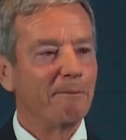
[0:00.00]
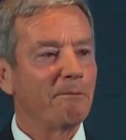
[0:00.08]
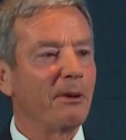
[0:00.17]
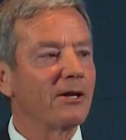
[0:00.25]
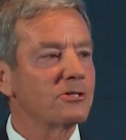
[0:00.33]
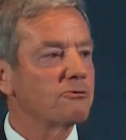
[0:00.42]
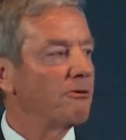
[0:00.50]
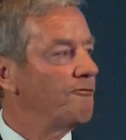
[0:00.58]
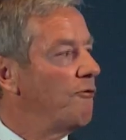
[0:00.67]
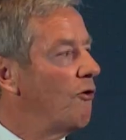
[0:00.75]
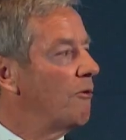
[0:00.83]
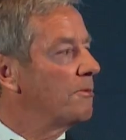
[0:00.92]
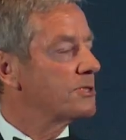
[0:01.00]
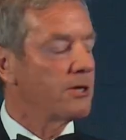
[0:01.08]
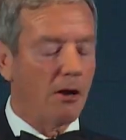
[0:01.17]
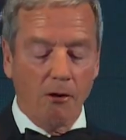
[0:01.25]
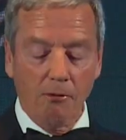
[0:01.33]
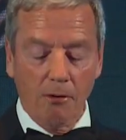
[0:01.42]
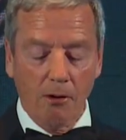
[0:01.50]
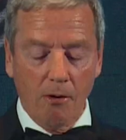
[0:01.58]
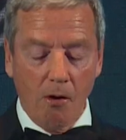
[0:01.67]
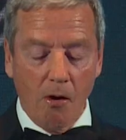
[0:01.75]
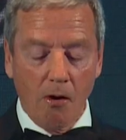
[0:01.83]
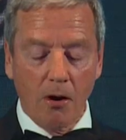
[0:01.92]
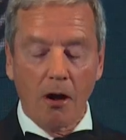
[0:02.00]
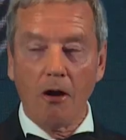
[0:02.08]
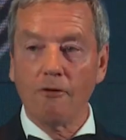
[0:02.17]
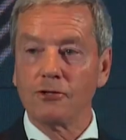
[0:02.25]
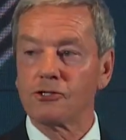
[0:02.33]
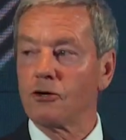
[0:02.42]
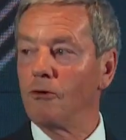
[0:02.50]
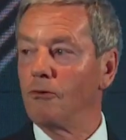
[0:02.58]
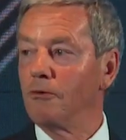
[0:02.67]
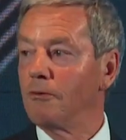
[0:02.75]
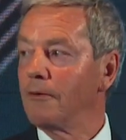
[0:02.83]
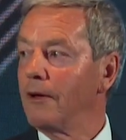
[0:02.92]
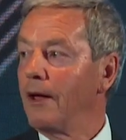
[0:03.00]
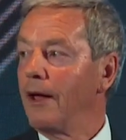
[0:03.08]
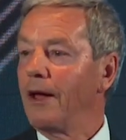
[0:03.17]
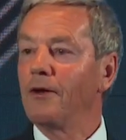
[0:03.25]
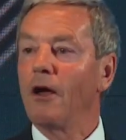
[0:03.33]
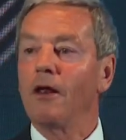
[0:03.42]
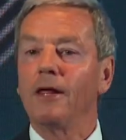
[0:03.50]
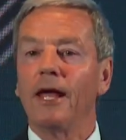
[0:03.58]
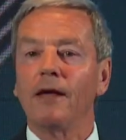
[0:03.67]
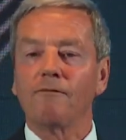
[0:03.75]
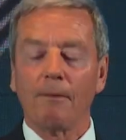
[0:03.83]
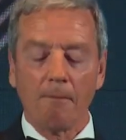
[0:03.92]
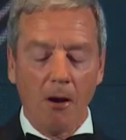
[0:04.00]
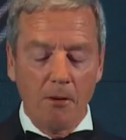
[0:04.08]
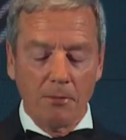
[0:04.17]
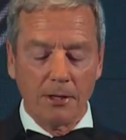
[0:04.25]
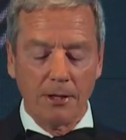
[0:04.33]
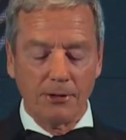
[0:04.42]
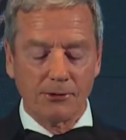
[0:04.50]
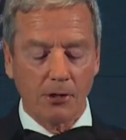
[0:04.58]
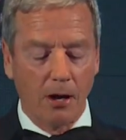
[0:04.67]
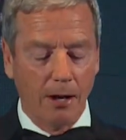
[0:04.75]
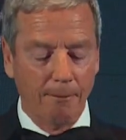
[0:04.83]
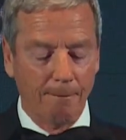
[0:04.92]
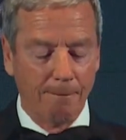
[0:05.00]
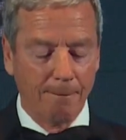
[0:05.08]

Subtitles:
because reform is long overdue, and you only have a moment in time.